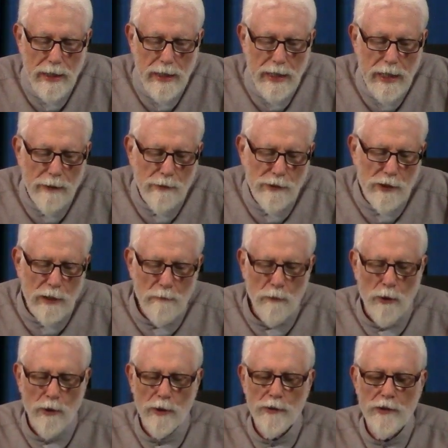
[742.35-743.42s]
It was in
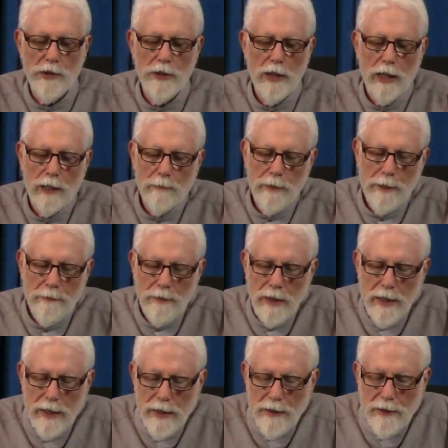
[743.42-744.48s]
Morals and Dogma
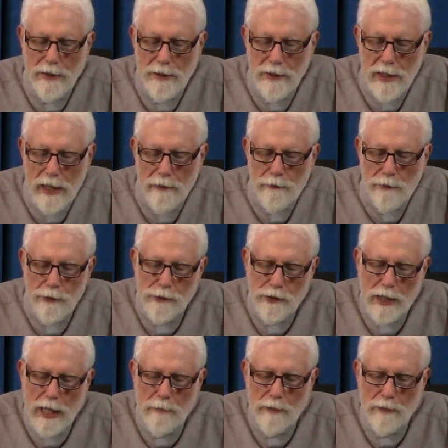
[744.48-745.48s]
that I first came